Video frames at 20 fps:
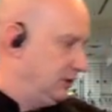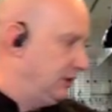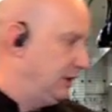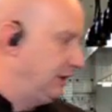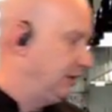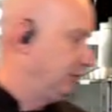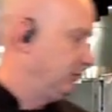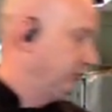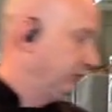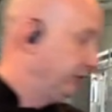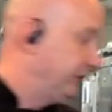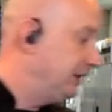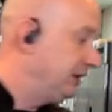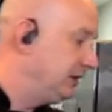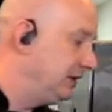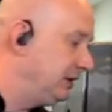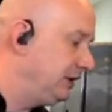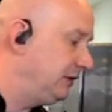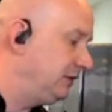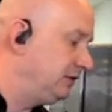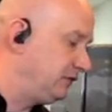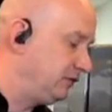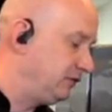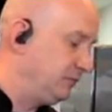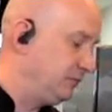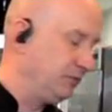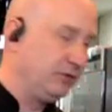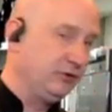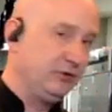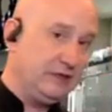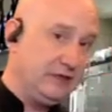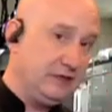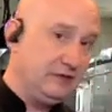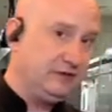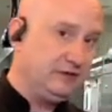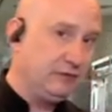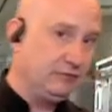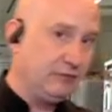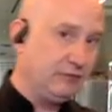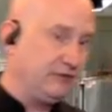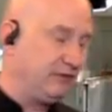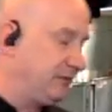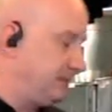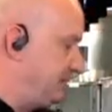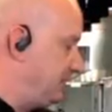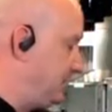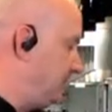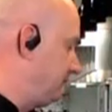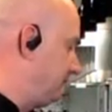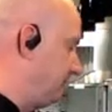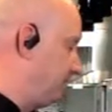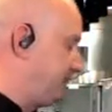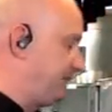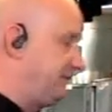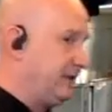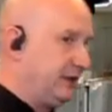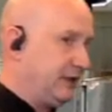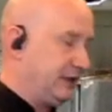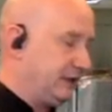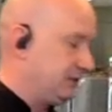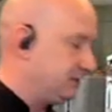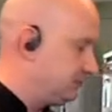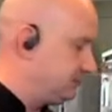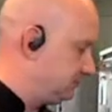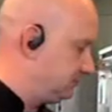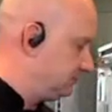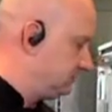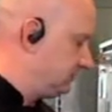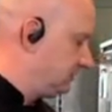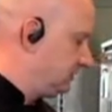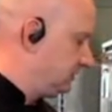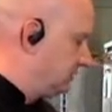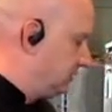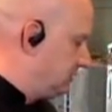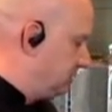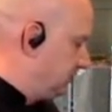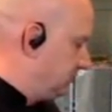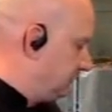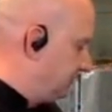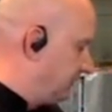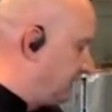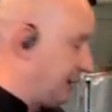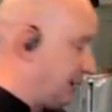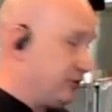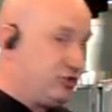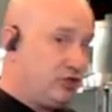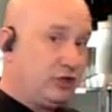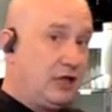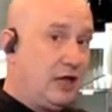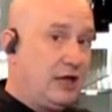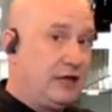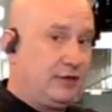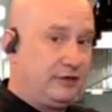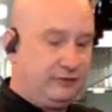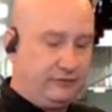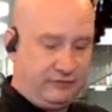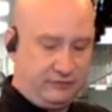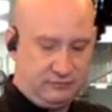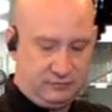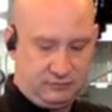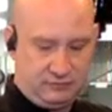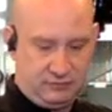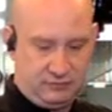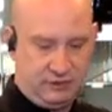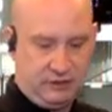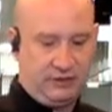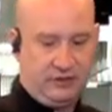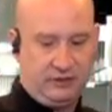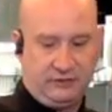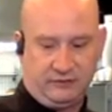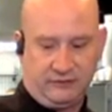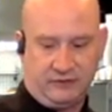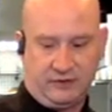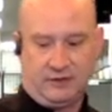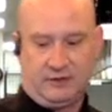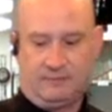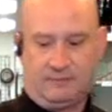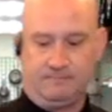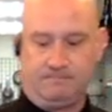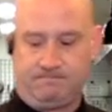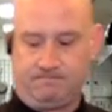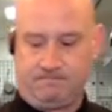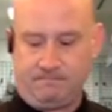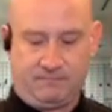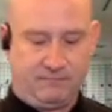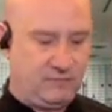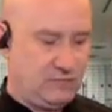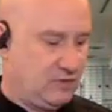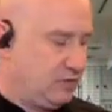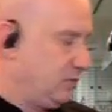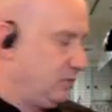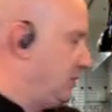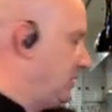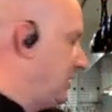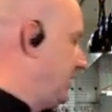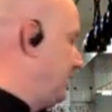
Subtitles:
And a really super easy recipe for filling for enchiladas is what I